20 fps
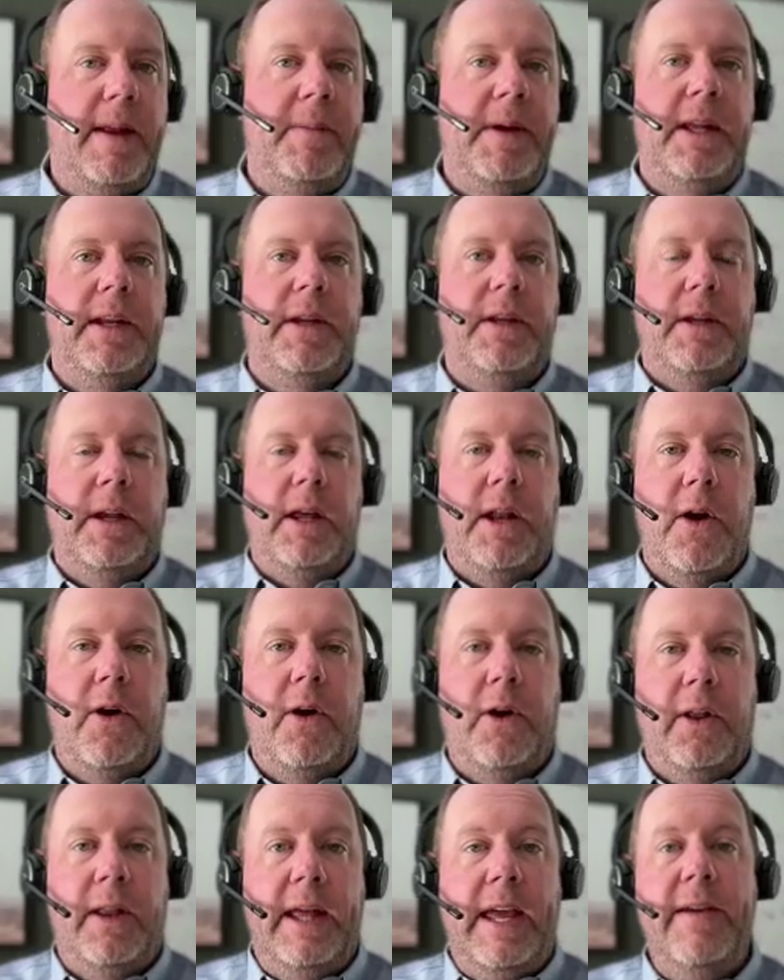and I mean,
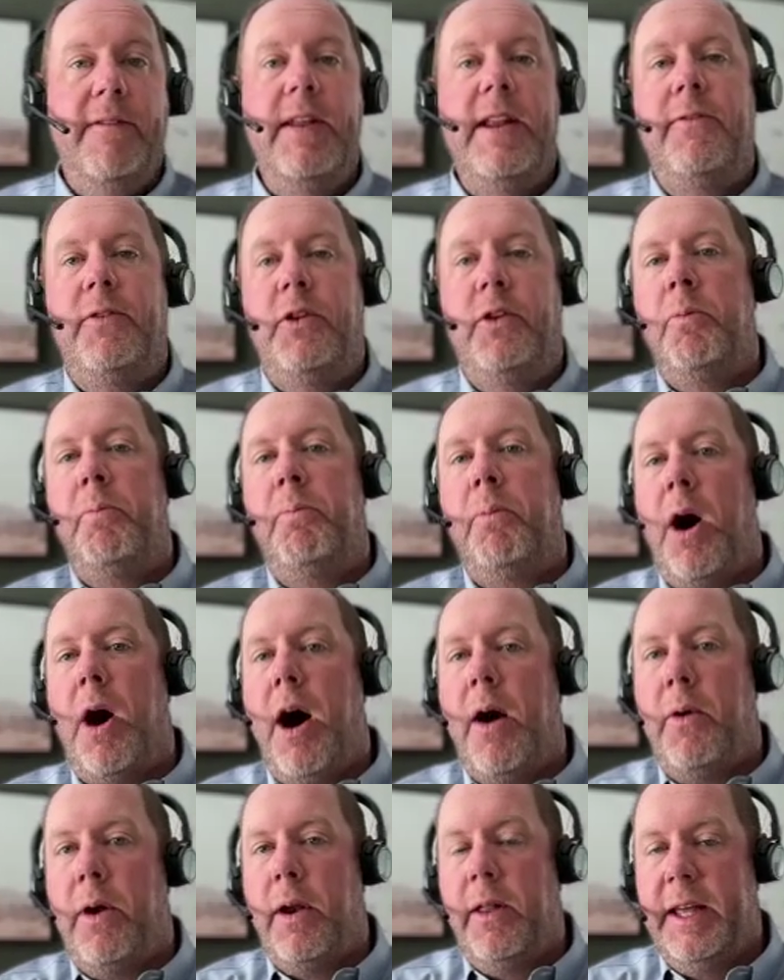even if you
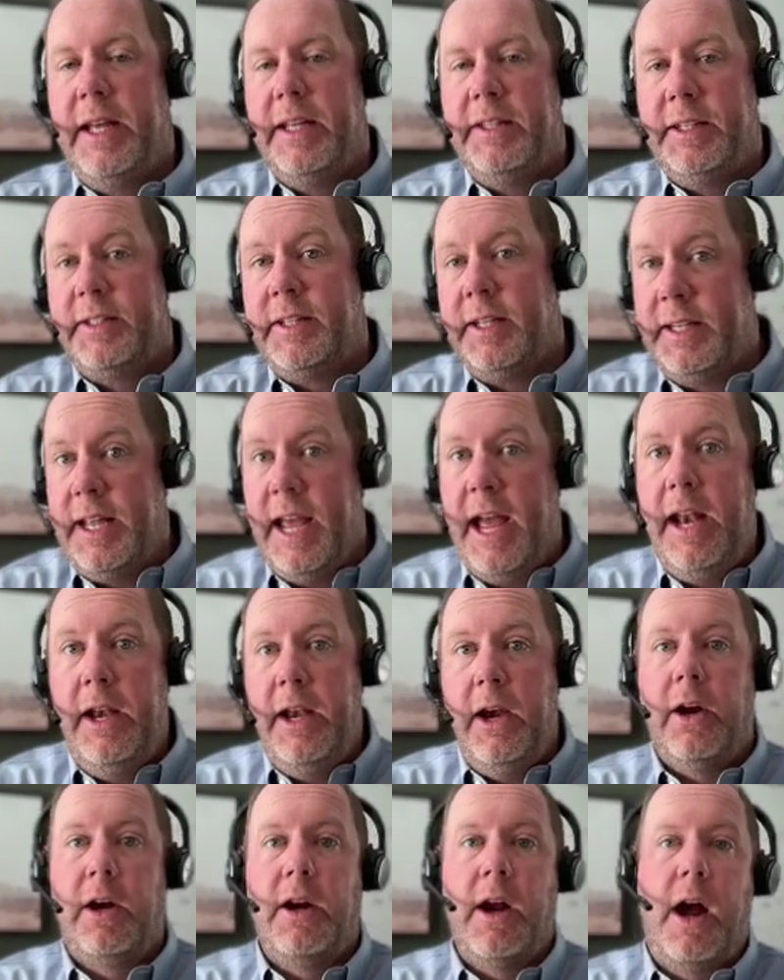bought one of these, it's a
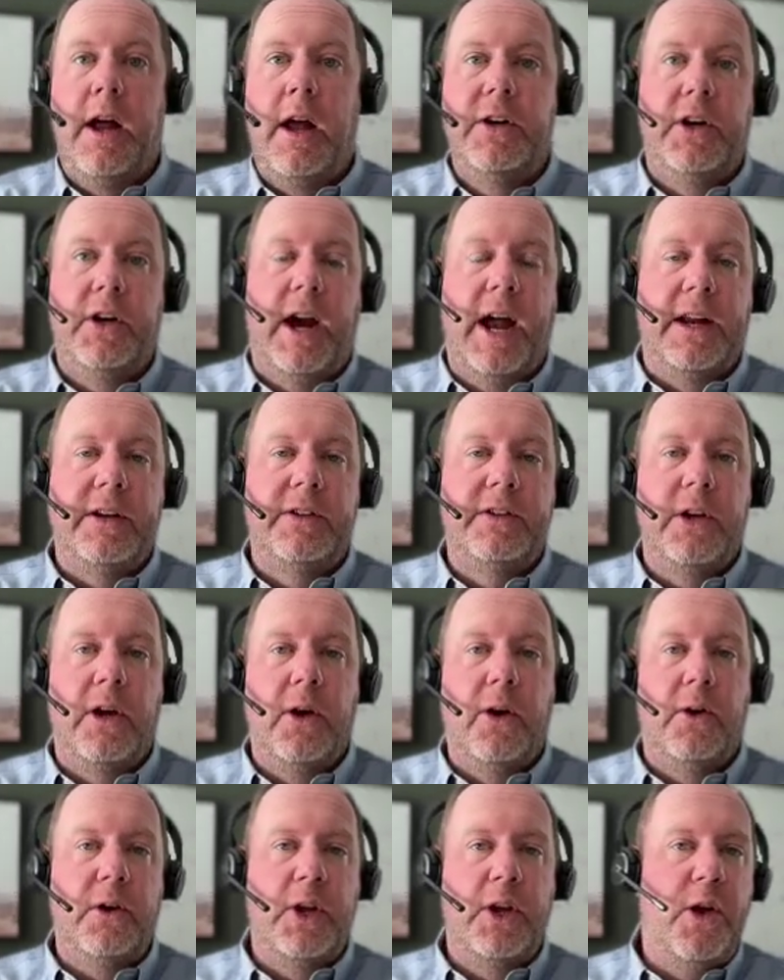10-year contract.
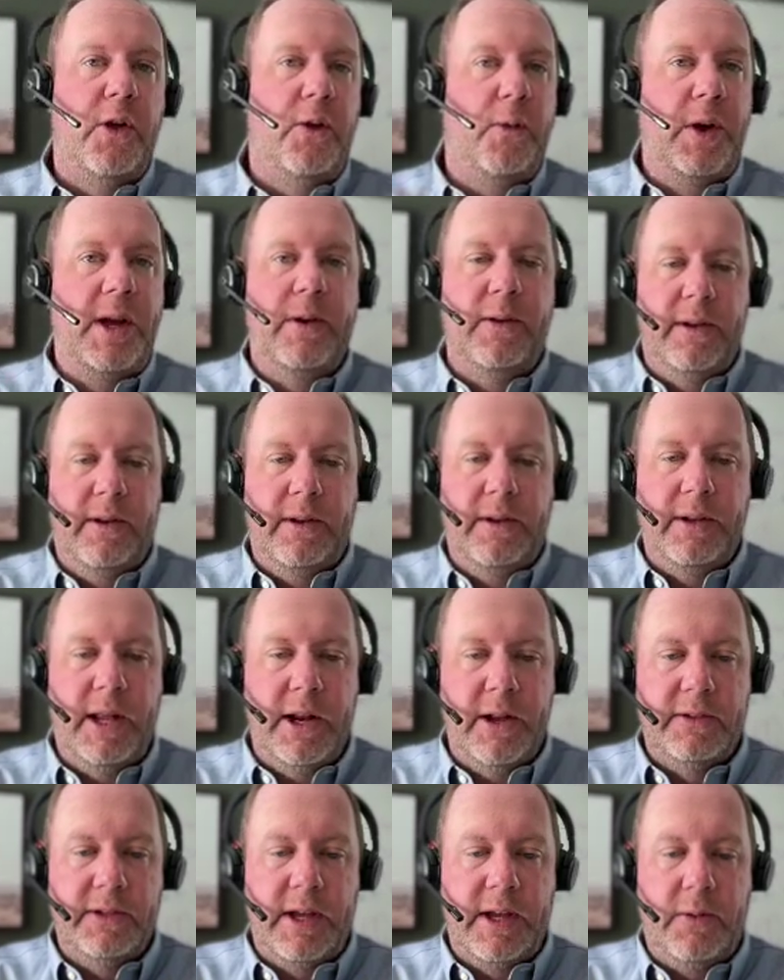So,
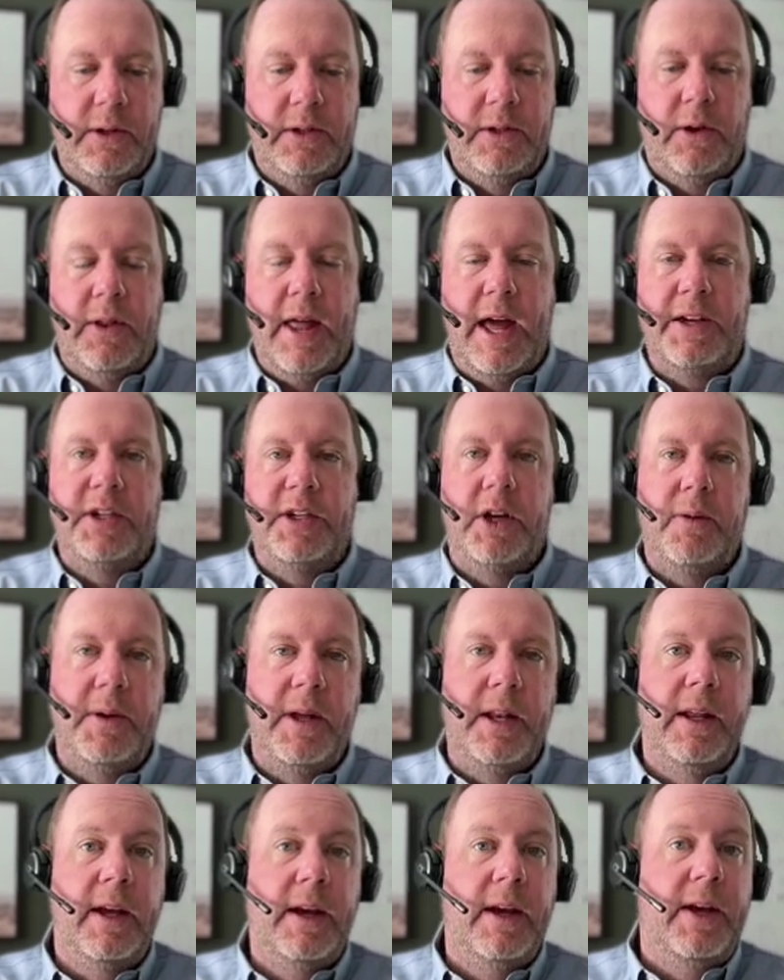it's like we told that
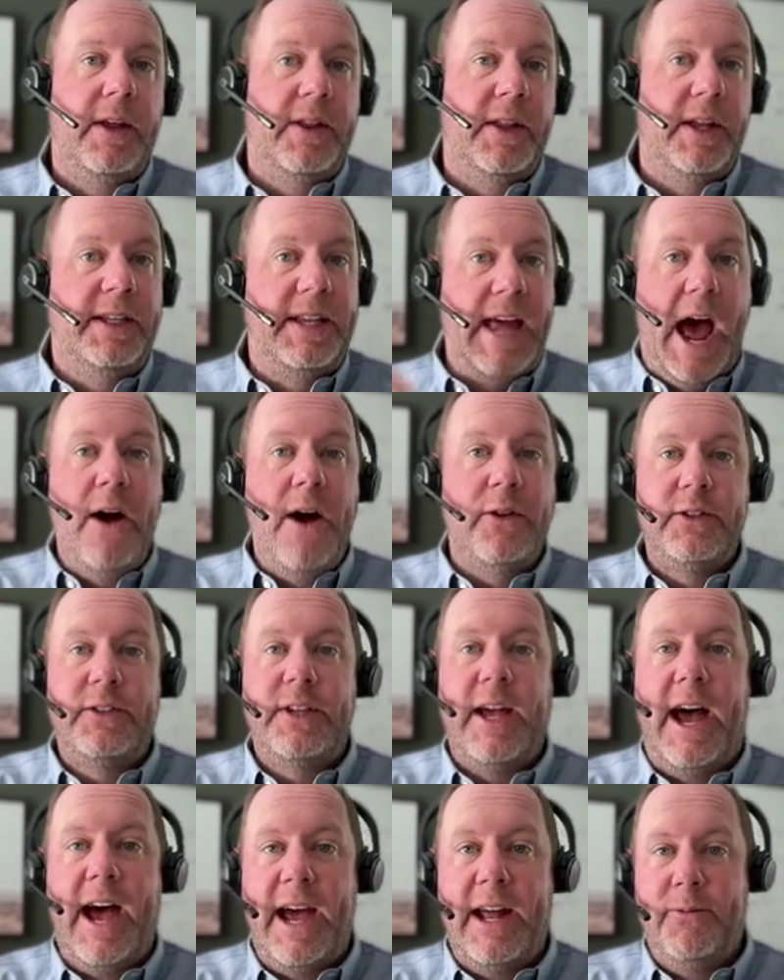gentleman, the
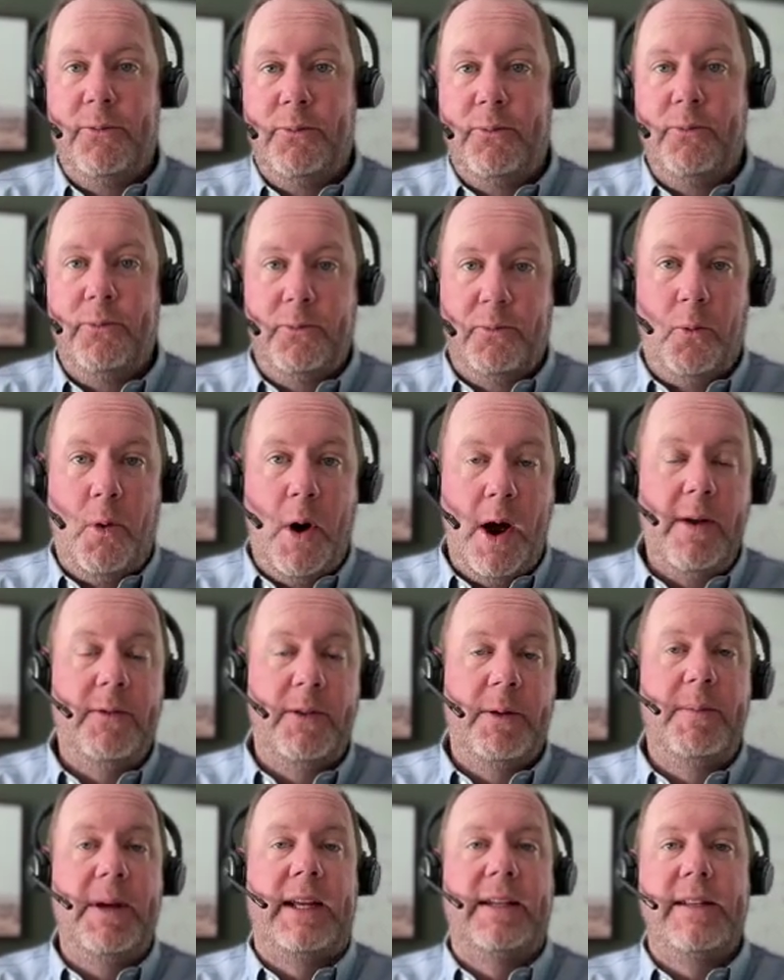downside, one of
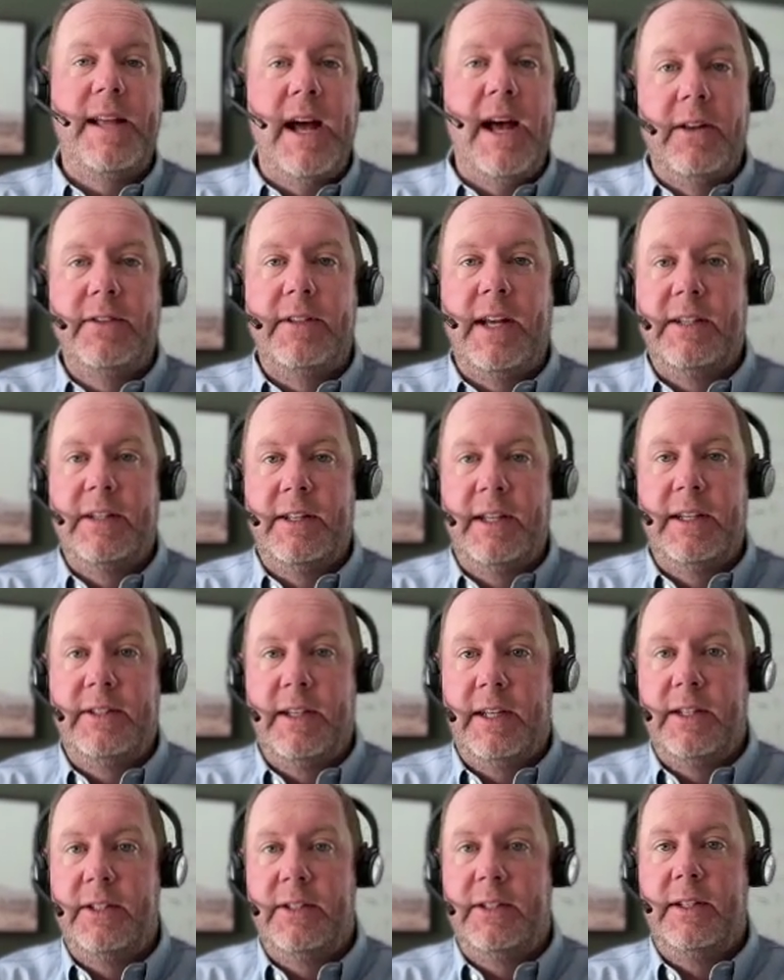the biggest downsides to this
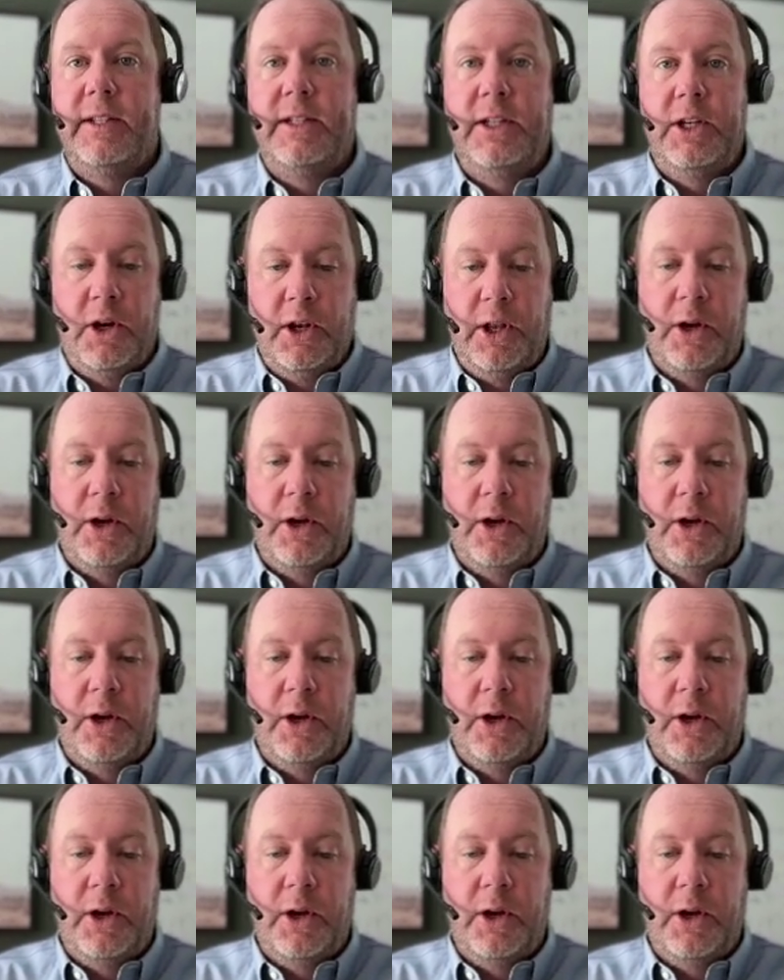is your